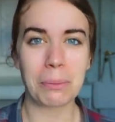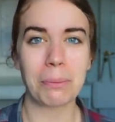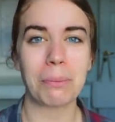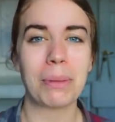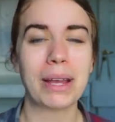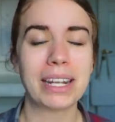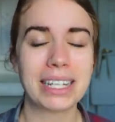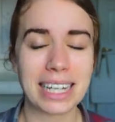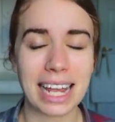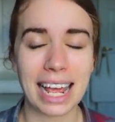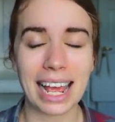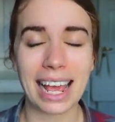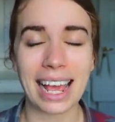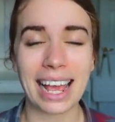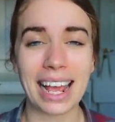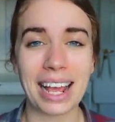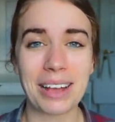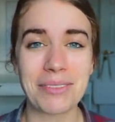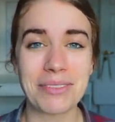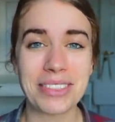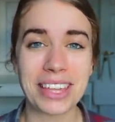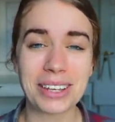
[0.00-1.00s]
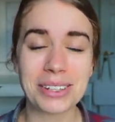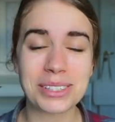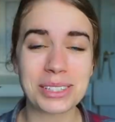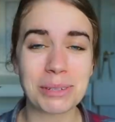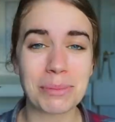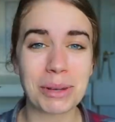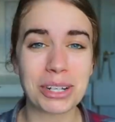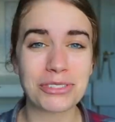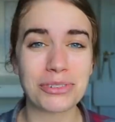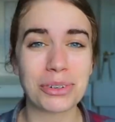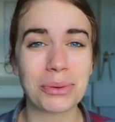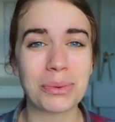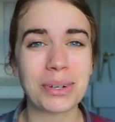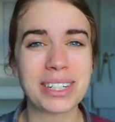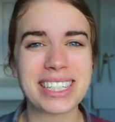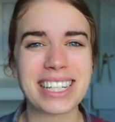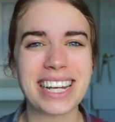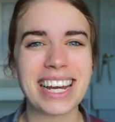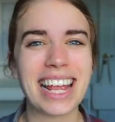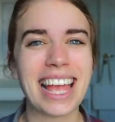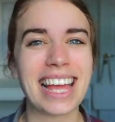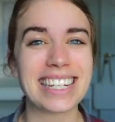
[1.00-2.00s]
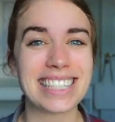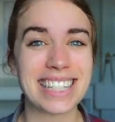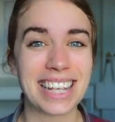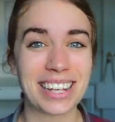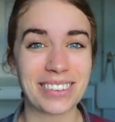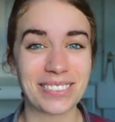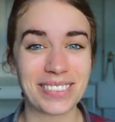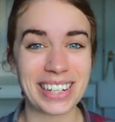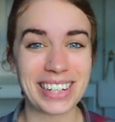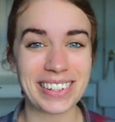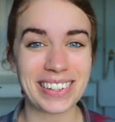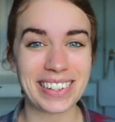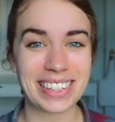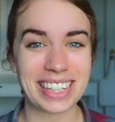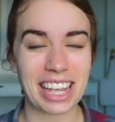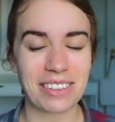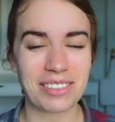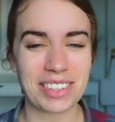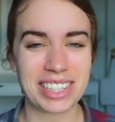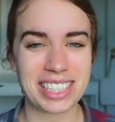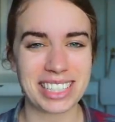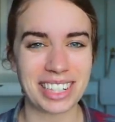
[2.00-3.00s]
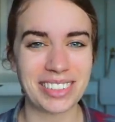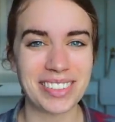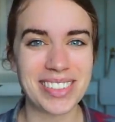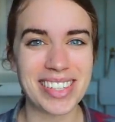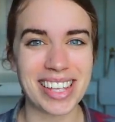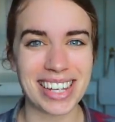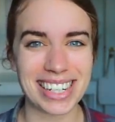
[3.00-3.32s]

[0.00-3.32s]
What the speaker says: But thank you so much for watching, and take really good care of yourselves.